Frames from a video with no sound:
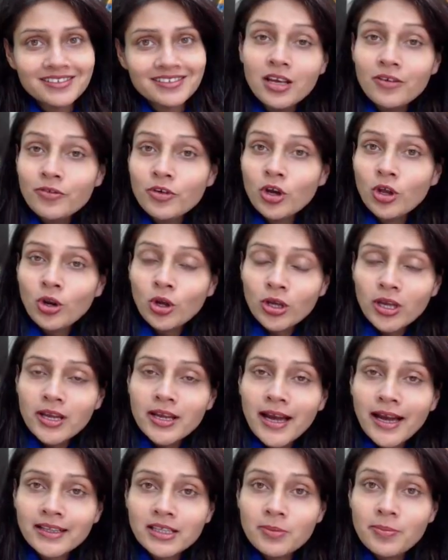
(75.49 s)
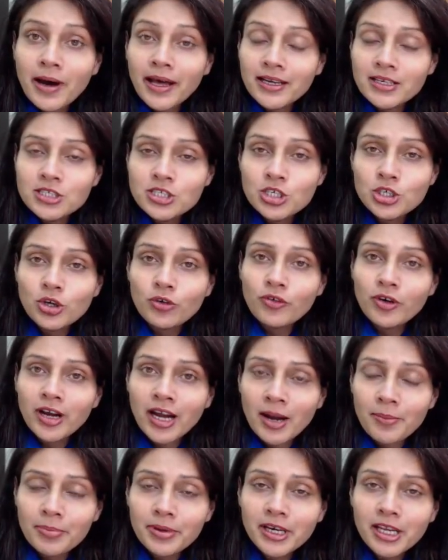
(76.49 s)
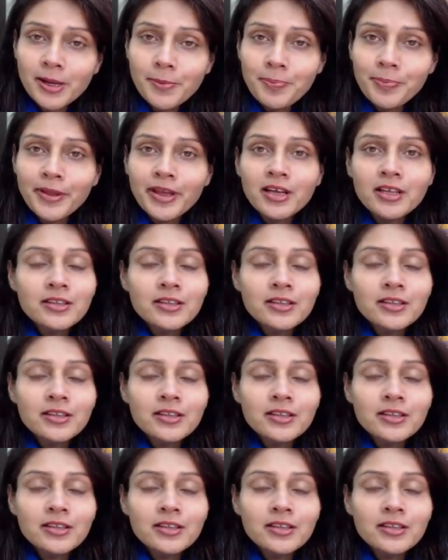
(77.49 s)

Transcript: If you're looking at the balance sheet of a company,